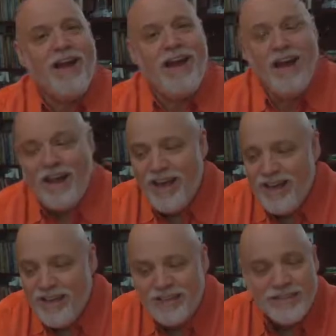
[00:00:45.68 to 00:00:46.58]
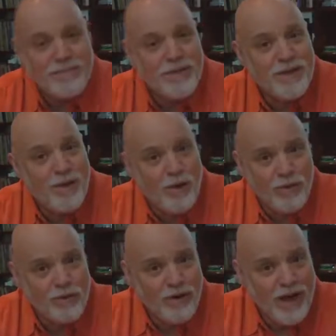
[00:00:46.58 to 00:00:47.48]
Hay is simply
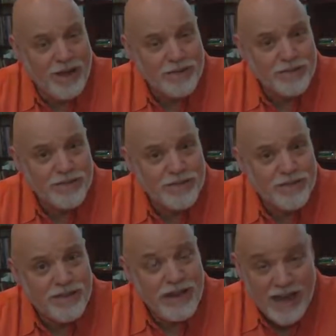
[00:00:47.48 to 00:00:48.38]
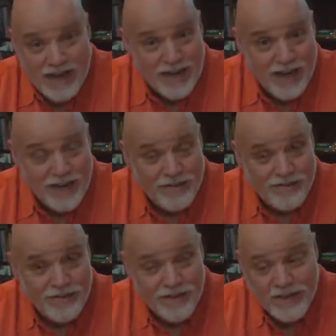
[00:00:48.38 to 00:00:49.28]
old grass that had
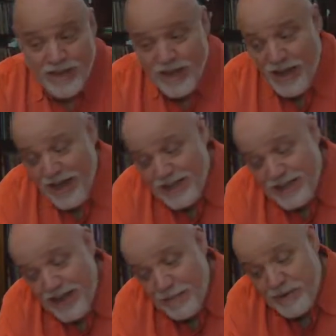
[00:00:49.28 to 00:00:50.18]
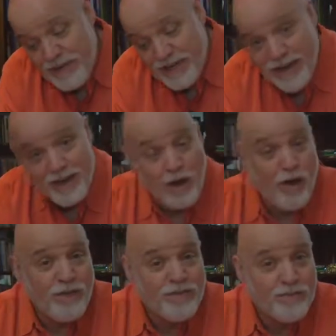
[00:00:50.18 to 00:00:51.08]
life, has now been cut
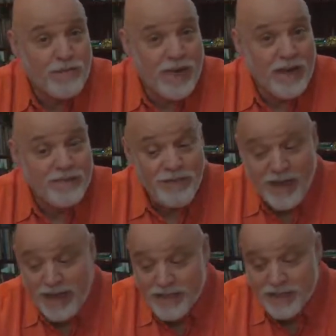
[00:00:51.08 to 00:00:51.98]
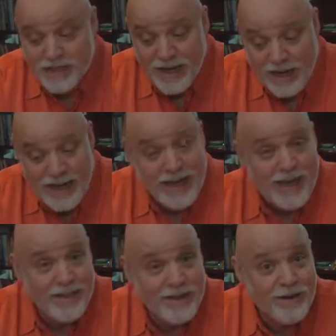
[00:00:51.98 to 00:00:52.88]
off from life, and is just
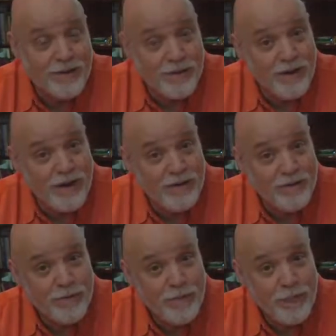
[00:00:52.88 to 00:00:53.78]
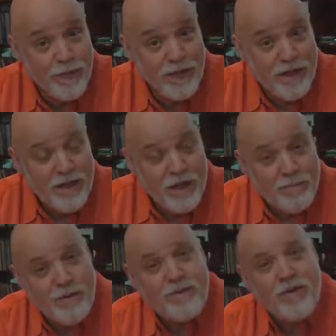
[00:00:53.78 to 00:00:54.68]
laying there on the ground.
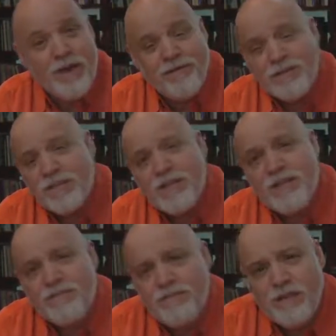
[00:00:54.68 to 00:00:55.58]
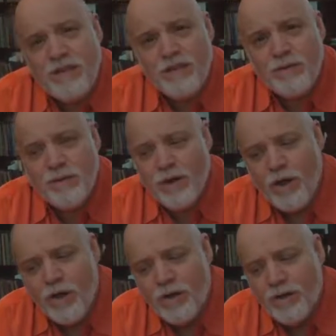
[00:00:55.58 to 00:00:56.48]
But have you ever seen a field where
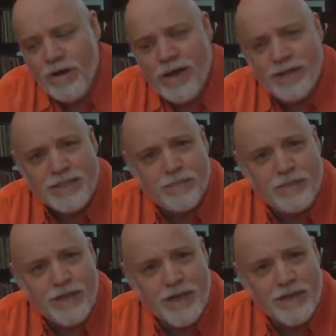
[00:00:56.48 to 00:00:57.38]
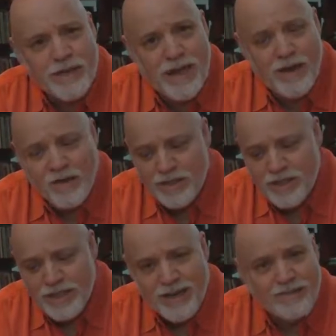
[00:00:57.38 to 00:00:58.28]
long grass has been cut down and
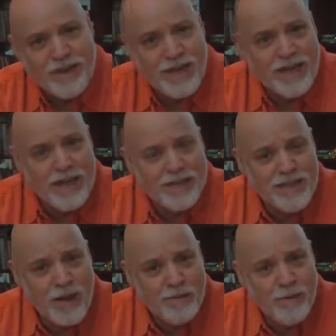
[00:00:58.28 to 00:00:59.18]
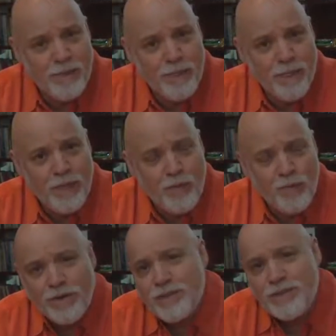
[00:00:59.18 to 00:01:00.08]
just left to lay on top?
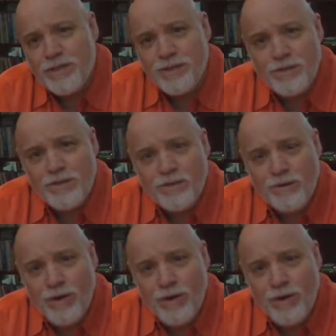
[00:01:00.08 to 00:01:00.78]
What does it do to